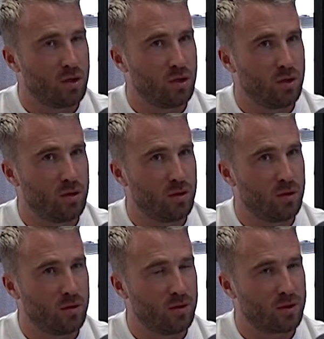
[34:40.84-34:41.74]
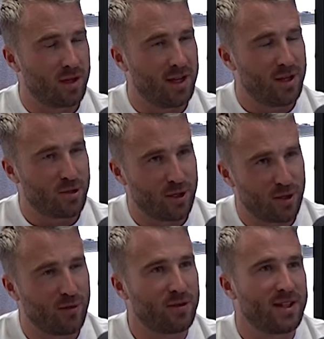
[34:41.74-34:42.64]
Do you so an interesting
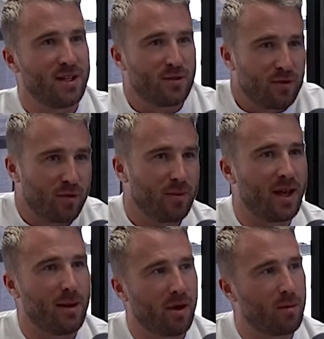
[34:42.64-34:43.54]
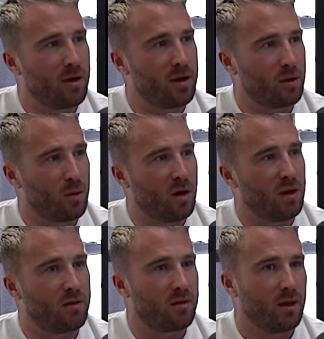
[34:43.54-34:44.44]
conversation from there? Bear in mind your
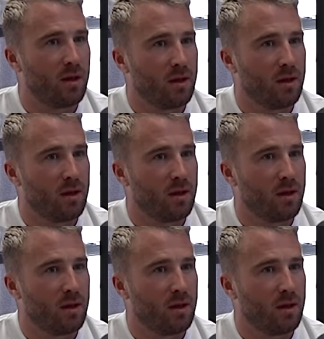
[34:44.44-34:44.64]
wife